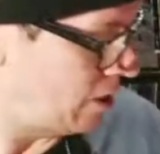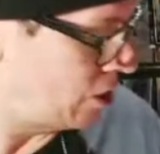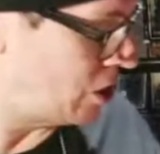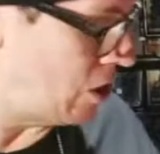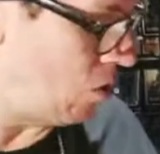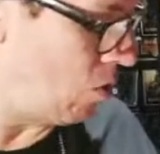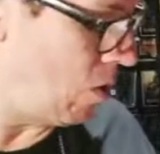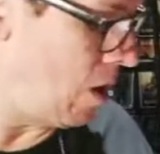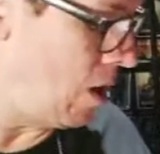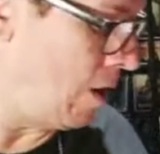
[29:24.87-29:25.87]
so
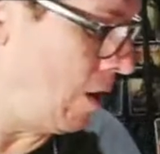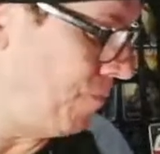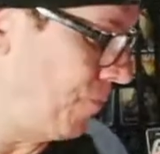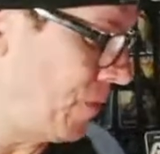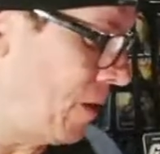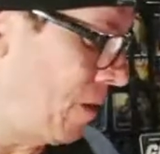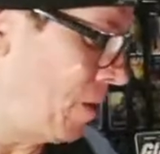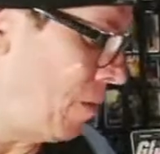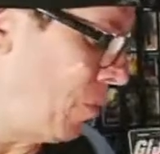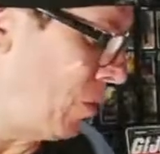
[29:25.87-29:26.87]
I'm
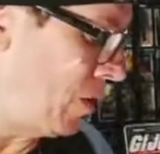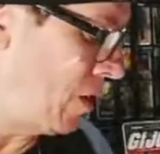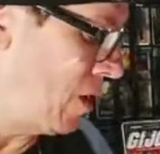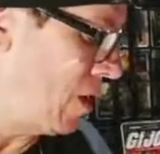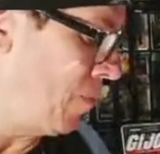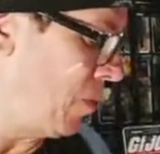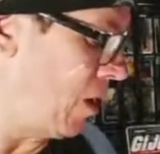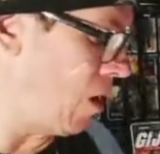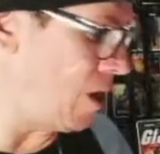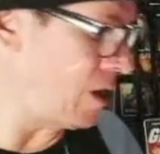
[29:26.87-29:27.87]
going to put
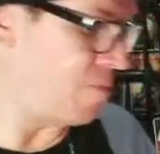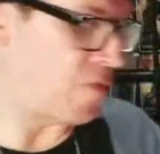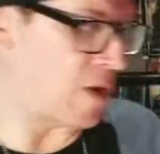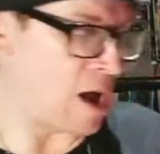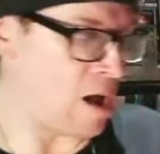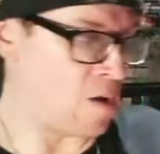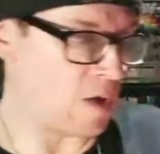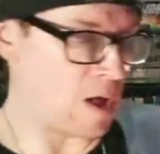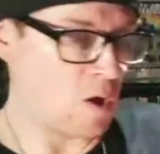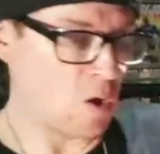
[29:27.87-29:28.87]
it on him for now.
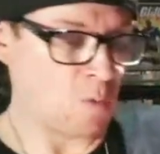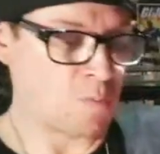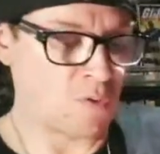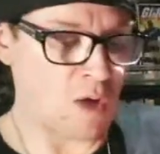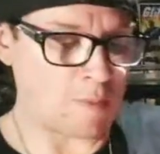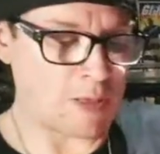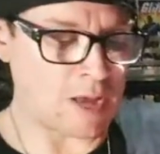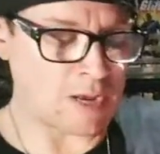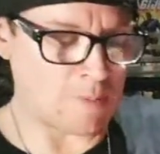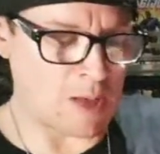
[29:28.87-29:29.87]
We'll probably
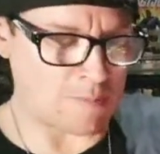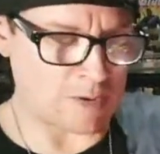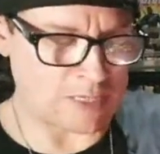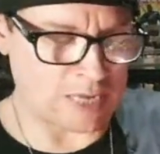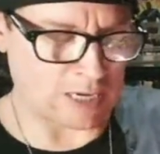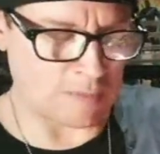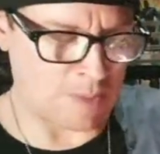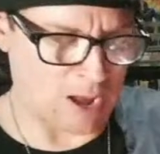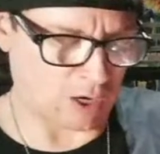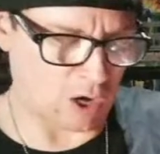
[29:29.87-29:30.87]
end up having to take it
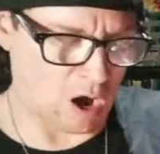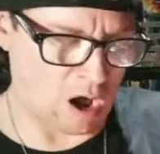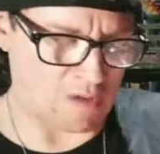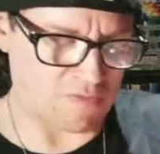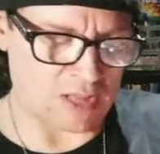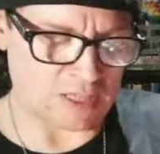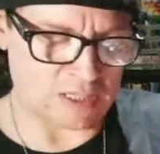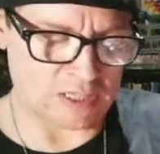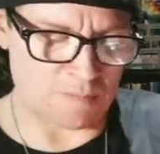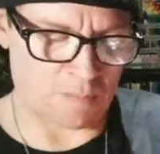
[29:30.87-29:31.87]
back off at
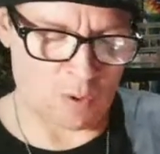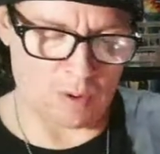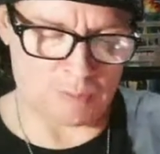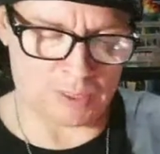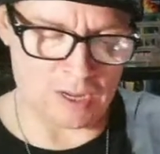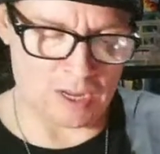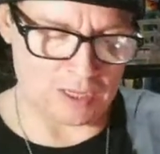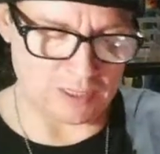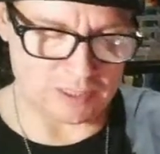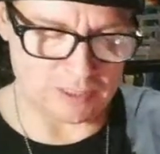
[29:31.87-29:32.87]
some point
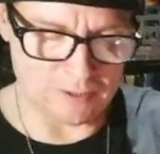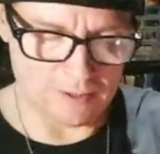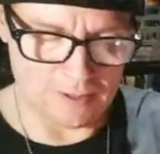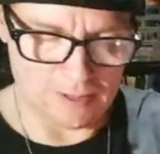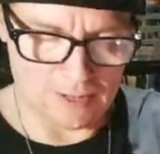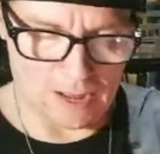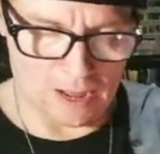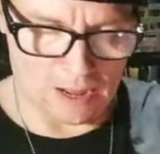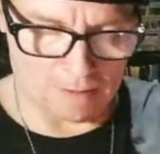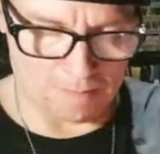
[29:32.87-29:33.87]
because we're